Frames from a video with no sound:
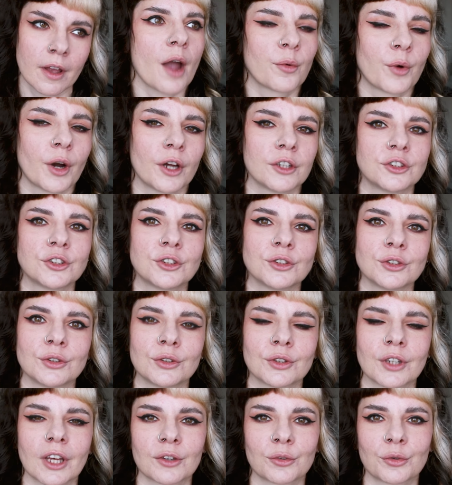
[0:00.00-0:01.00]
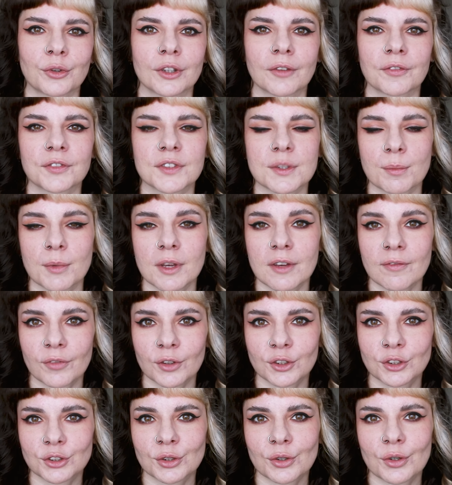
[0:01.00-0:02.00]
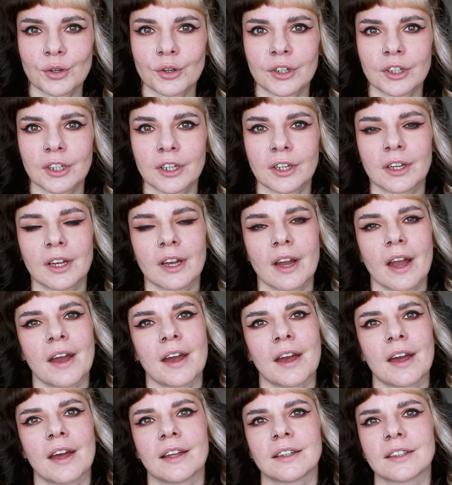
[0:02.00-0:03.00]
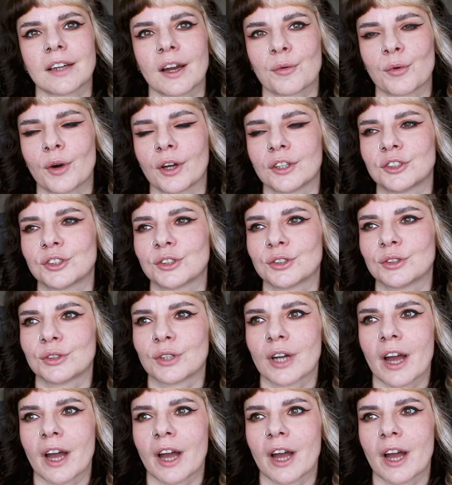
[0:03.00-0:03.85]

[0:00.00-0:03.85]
I want to get rid of some inventory and I want to